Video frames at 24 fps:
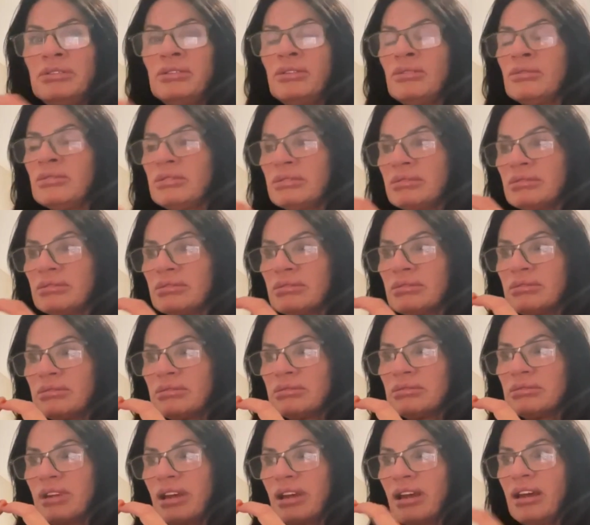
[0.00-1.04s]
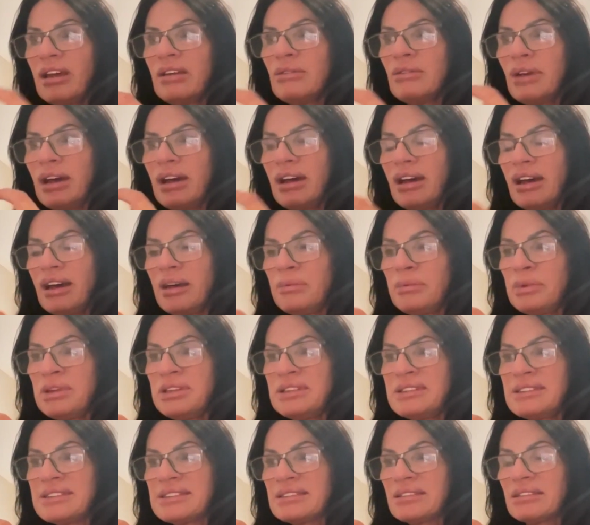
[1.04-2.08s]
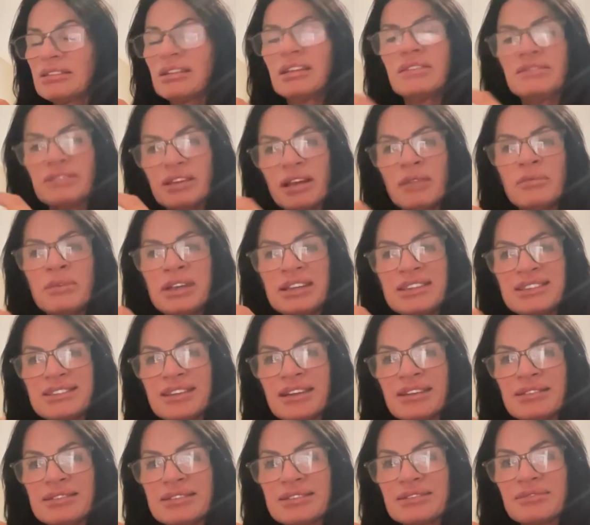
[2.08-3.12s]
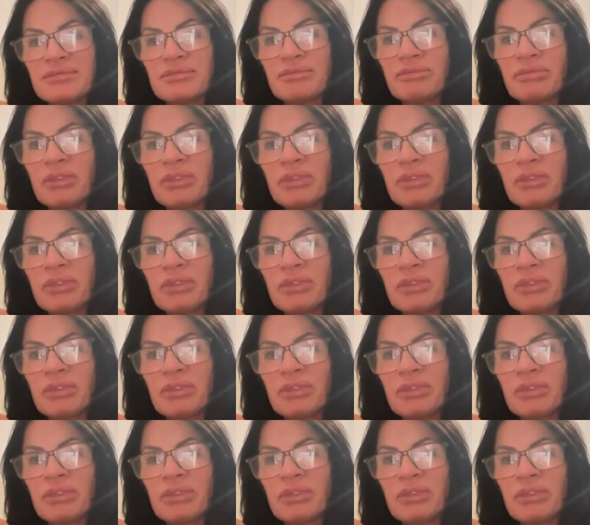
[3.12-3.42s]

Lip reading: not how it happens, if that makes sense.